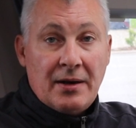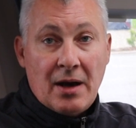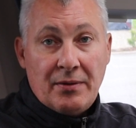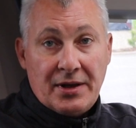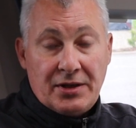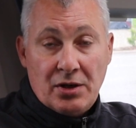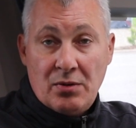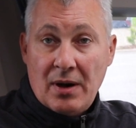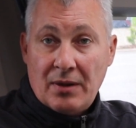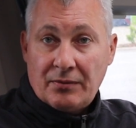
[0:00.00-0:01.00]
Now they
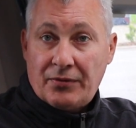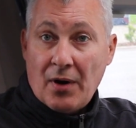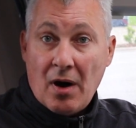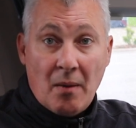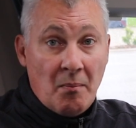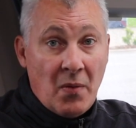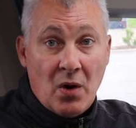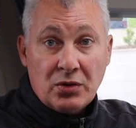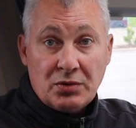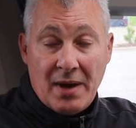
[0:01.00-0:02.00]
do for
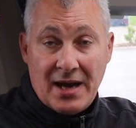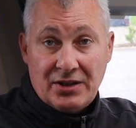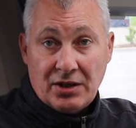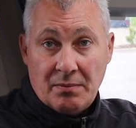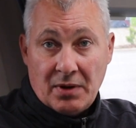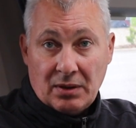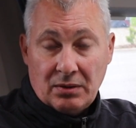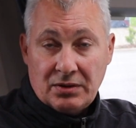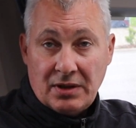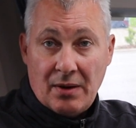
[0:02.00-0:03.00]
most makes and models.